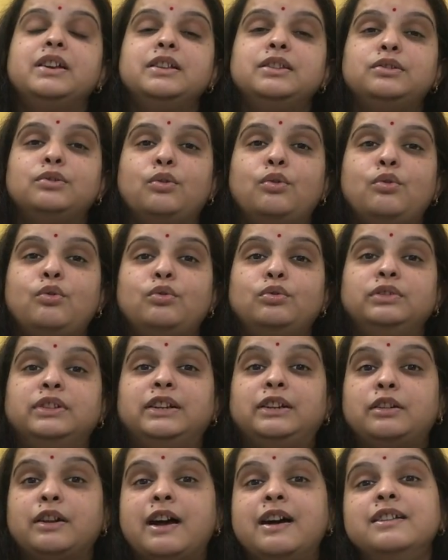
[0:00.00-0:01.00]
So
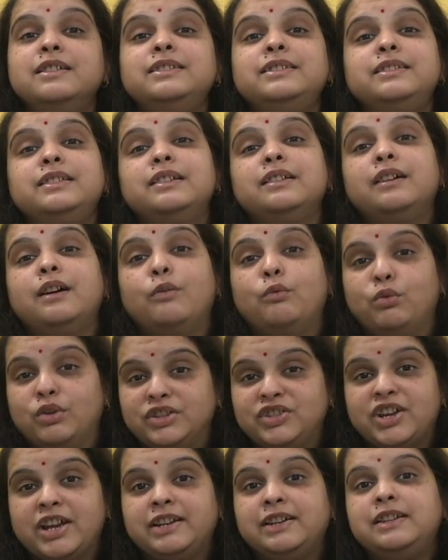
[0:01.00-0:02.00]
the
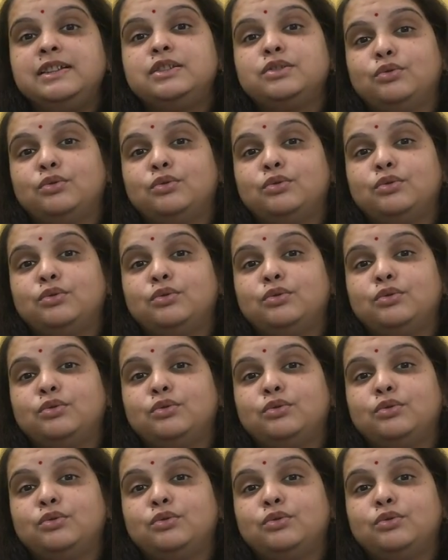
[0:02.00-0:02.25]
transvaginal